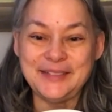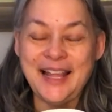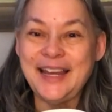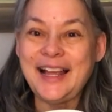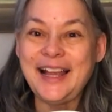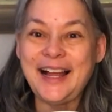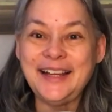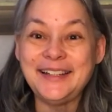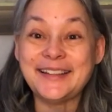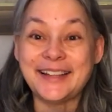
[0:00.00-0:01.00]
I
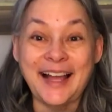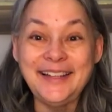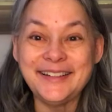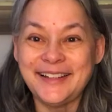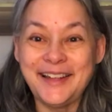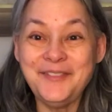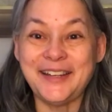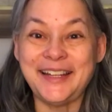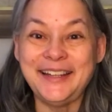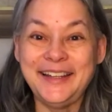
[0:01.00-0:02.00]
just
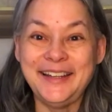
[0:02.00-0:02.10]
loved it.